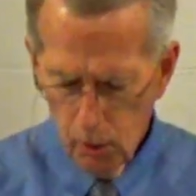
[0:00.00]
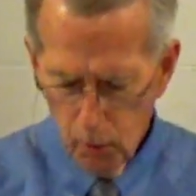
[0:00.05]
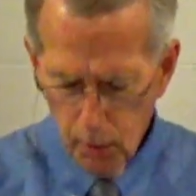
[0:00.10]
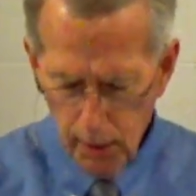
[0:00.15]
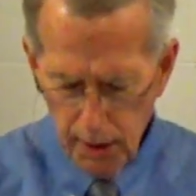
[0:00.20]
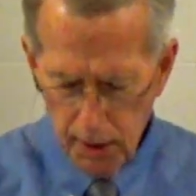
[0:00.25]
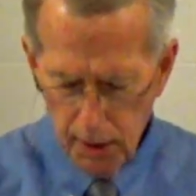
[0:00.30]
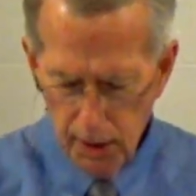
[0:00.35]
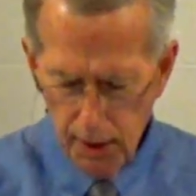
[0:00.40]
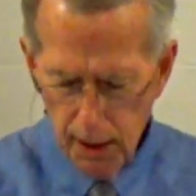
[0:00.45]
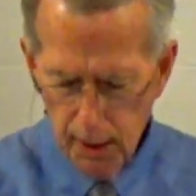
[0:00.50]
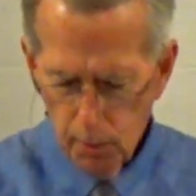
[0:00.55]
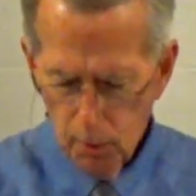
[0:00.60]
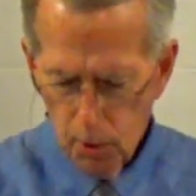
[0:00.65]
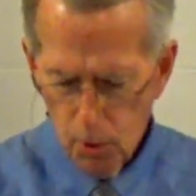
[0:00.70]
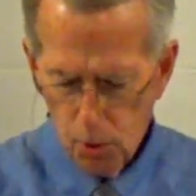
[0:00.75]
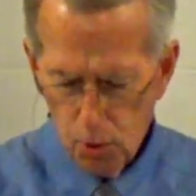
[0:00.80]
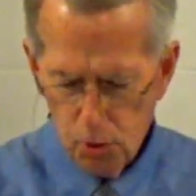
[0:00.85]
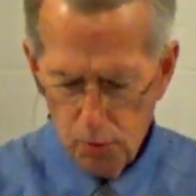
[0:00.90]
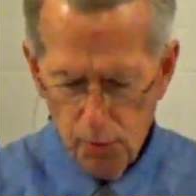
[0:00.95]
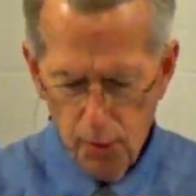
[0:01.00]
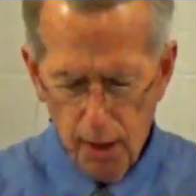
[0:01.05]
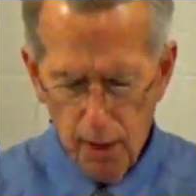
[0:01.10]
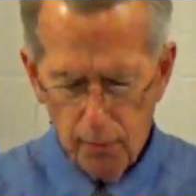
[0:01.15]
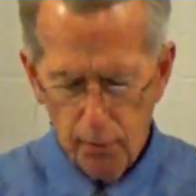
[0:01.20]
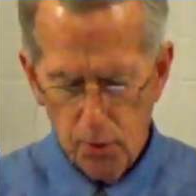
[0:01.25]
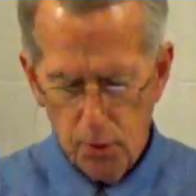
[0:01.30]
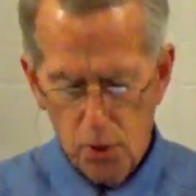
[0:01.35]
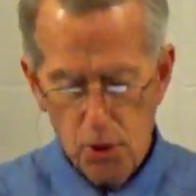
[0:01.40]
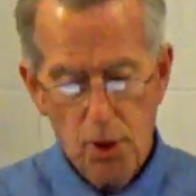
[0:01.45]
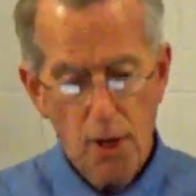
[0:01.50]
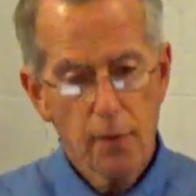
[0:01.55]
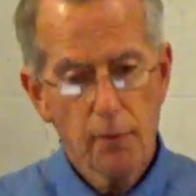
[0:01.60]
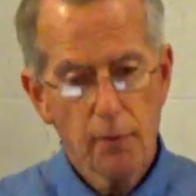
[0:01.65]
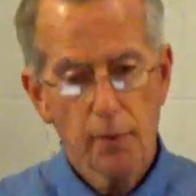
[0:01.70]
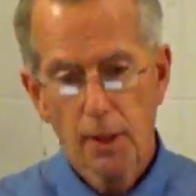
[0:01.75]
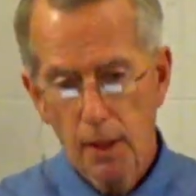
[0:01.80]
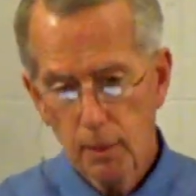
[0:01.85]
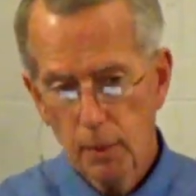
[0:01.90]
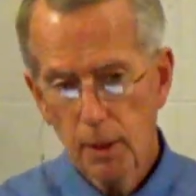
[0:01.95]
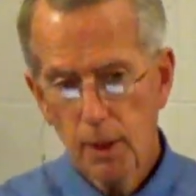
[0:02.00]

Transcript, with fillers: We read in Hebrews 5 or 7,